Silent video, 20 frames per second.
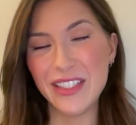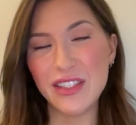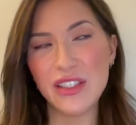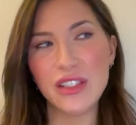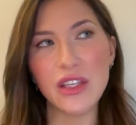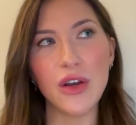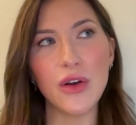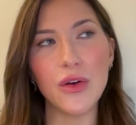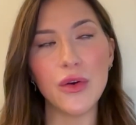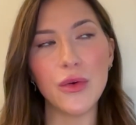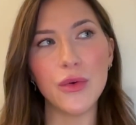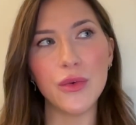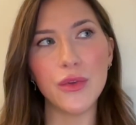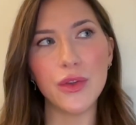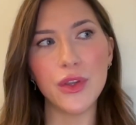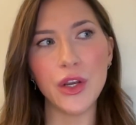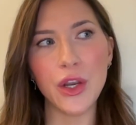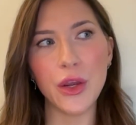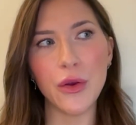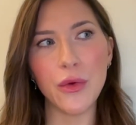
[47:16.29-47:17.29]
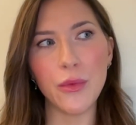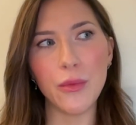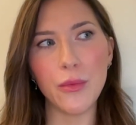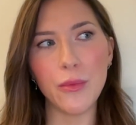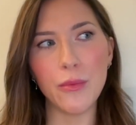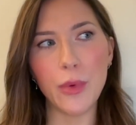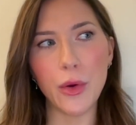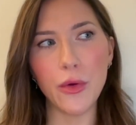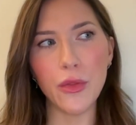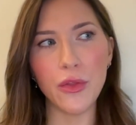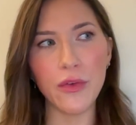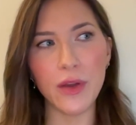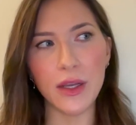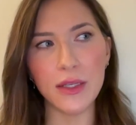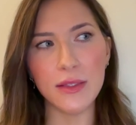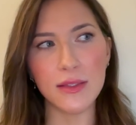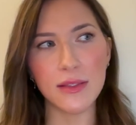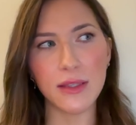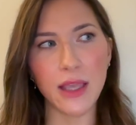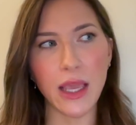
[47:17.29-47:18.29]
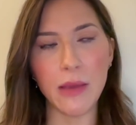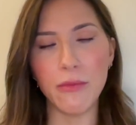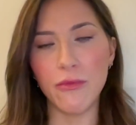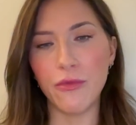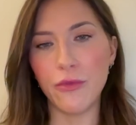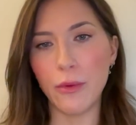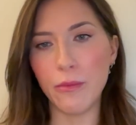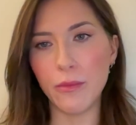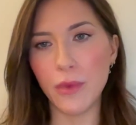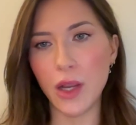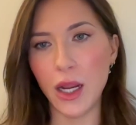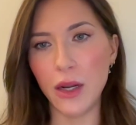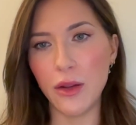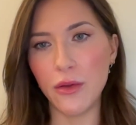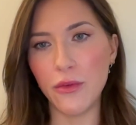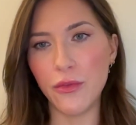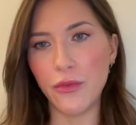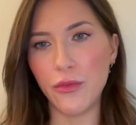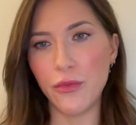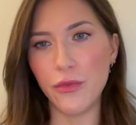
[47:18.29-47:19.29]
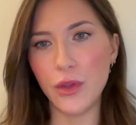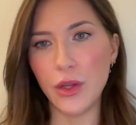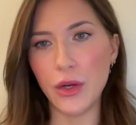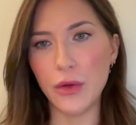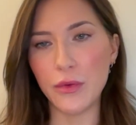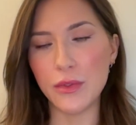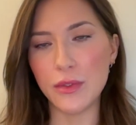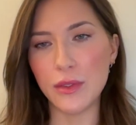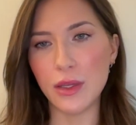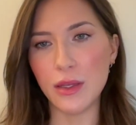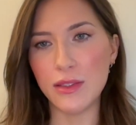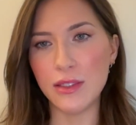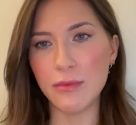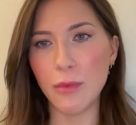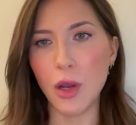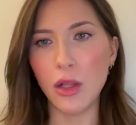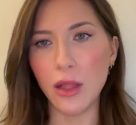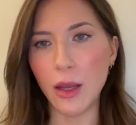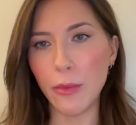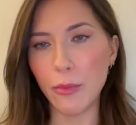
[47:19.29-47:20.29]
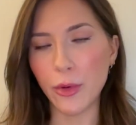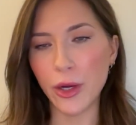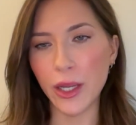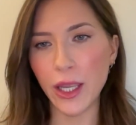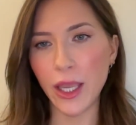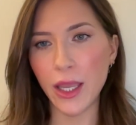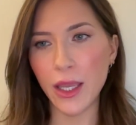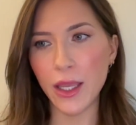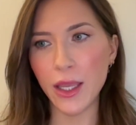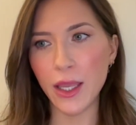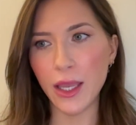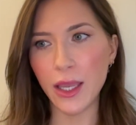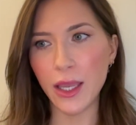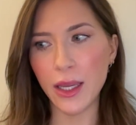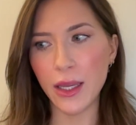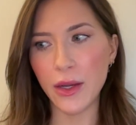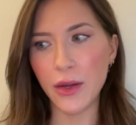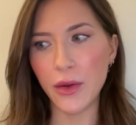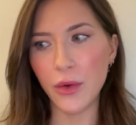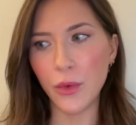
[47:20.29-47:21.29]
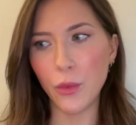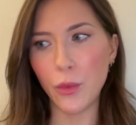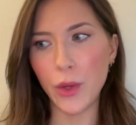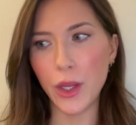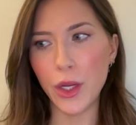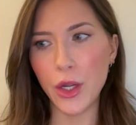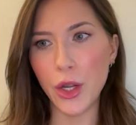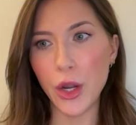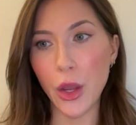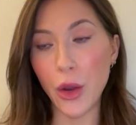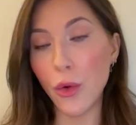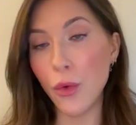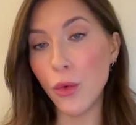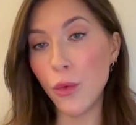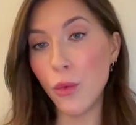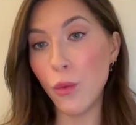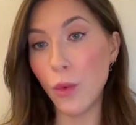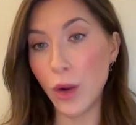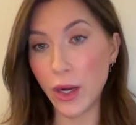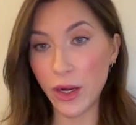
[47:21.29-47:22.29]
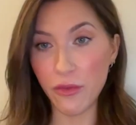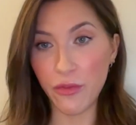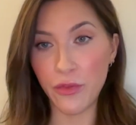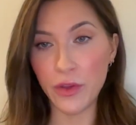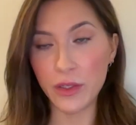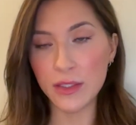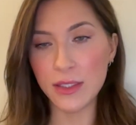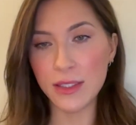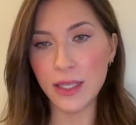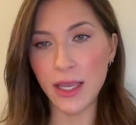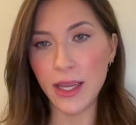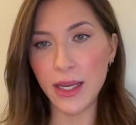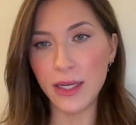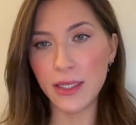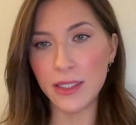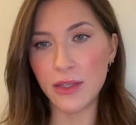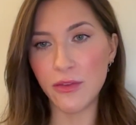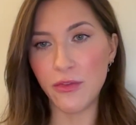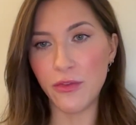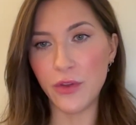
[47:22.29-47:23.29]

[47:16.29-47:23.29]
So, both of us came from kind of, a small upbringing, and we know what it feels like to